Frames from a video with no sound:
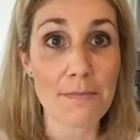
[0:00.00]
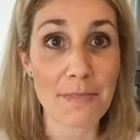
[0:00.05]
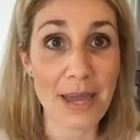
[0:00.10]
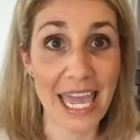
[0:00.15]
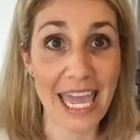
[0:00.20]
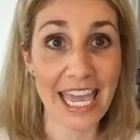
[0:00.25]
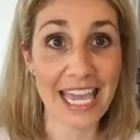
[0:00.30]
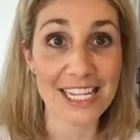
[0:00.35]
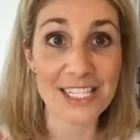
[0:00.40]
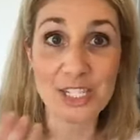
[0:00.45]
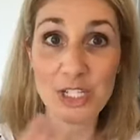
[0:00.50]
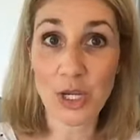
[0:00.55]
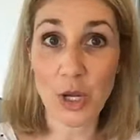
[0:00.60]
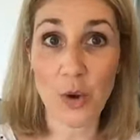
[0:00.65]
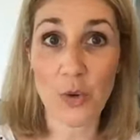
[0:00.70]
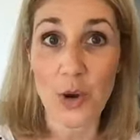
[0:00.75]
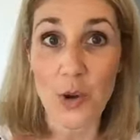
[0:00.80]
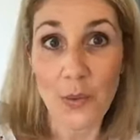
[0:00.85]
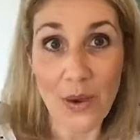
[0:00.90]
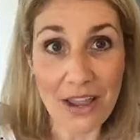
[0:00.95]
pan to
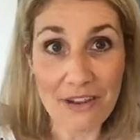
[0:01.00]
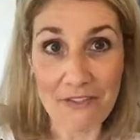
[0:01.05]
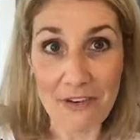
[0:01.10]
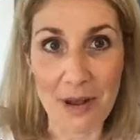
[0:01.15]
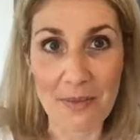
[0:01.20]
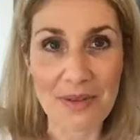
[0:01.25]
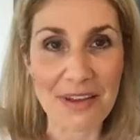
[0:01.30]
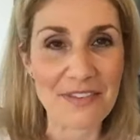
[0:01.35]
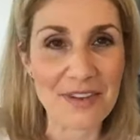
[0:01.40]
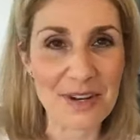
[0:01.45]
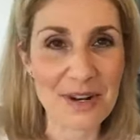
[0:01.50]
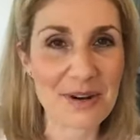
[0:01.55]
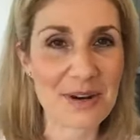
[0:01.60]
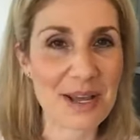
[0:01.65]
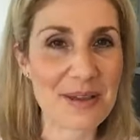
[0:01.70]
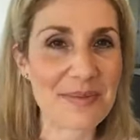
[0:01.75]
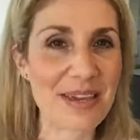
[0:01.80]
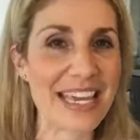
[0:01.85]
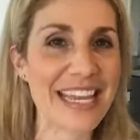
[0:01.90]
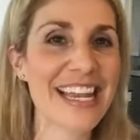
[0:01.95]
go away from, if you know
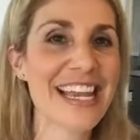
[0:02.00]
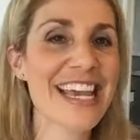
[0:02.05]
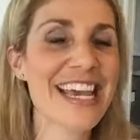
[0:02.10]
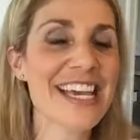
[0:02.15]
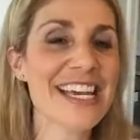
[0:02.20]
what I mean.